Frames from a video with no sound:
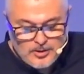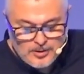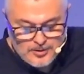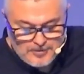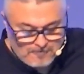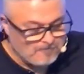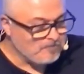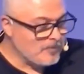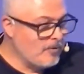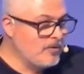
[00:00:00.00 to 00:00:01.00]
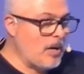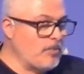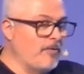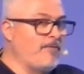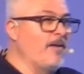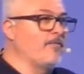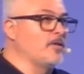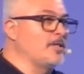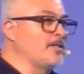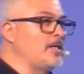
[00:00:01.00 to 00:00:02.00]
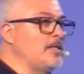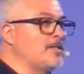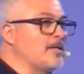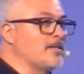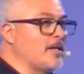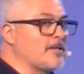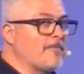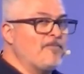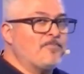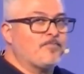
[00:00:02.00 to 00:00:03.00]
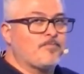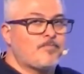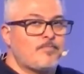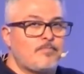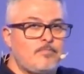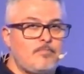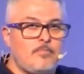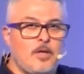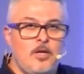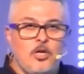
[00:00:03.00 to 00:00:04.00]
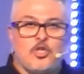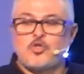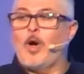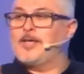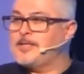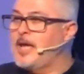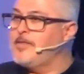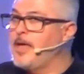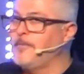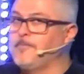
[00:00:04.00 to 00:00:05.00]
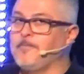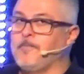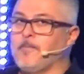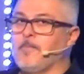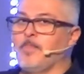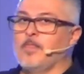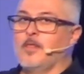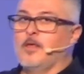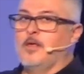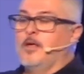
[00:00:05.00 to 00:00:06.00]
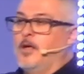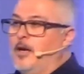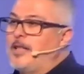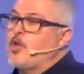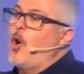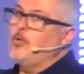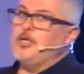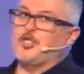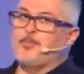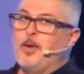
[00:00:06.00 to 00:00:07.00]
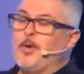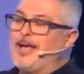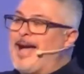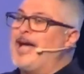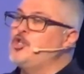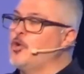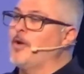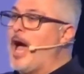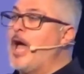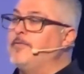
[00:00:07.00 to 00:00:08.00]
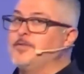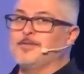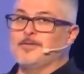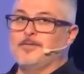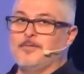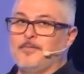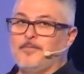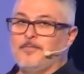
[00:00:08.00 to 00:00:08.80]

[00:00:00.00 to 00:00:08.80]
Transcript: Galatians chapter 5, verse 16 says this. So I say then, let the Holy Spirit guide your lives.